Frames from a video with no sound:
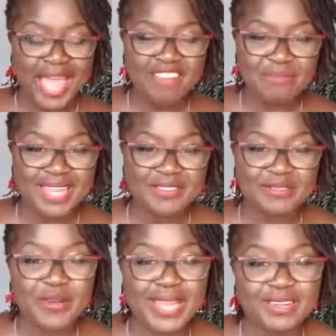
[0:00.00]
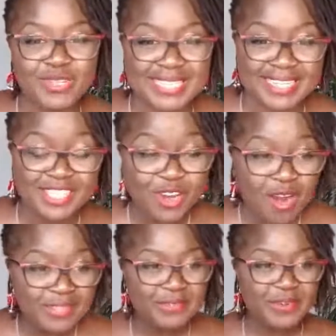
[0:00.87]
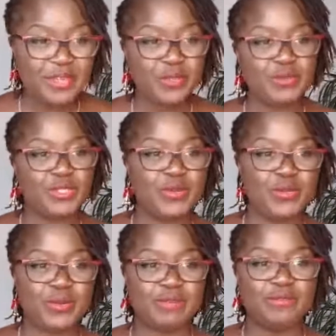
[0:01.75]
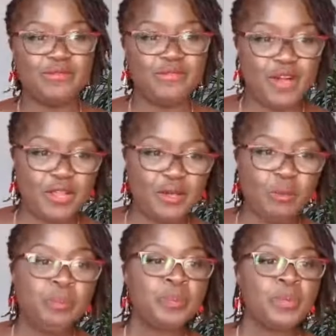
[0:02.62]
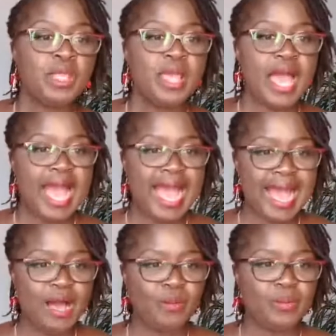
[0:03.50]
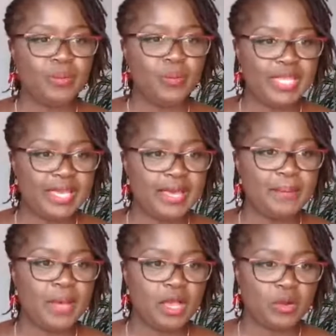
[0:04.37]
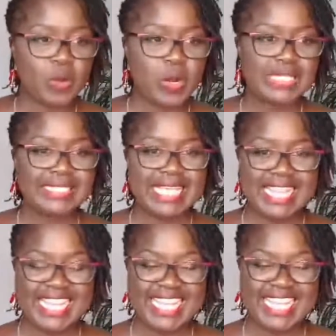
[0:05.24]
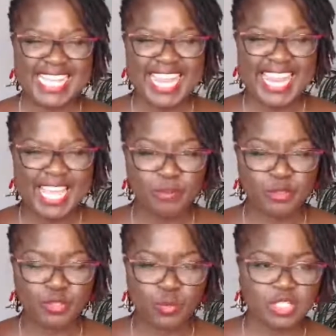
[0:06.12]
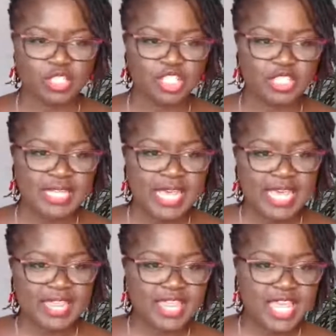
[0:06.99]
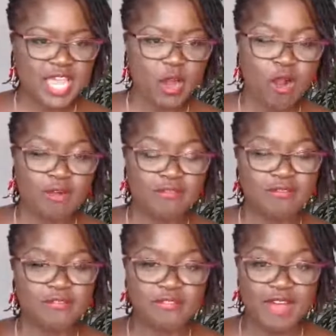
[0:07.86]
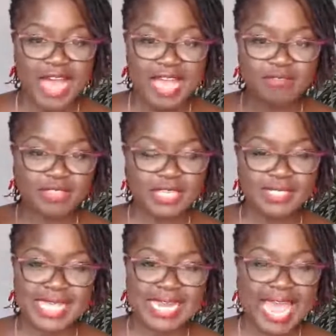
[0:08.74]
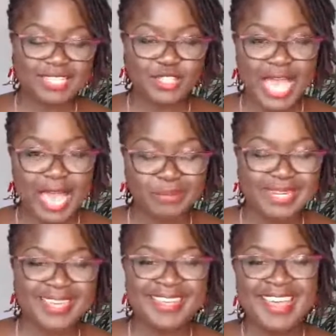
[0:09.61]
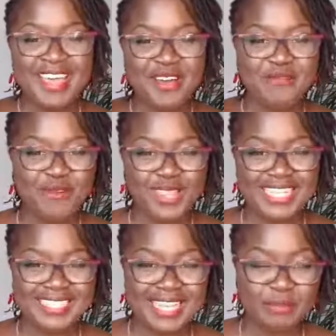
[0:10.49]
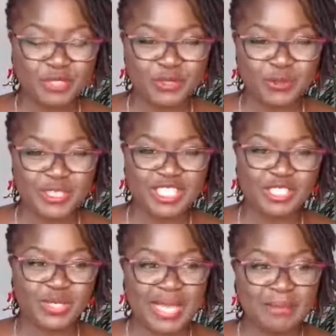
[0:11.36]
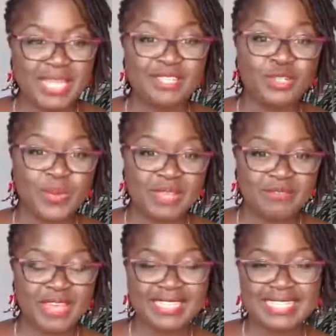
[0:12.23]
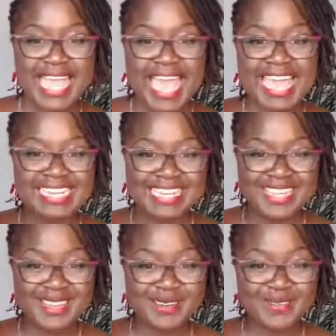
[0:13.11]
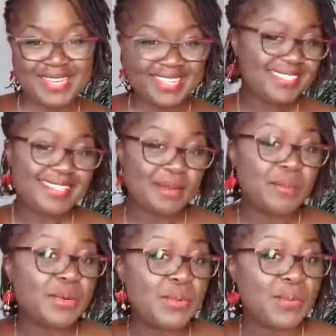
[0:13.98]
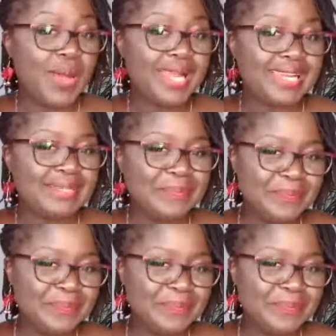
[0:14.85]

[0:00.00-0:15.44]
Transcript: I've made a very interesting chart for you so you can follow how we come across these labor shortages. There are 5 things that had to happen for these labor shortages to come into effect, and here is number 1.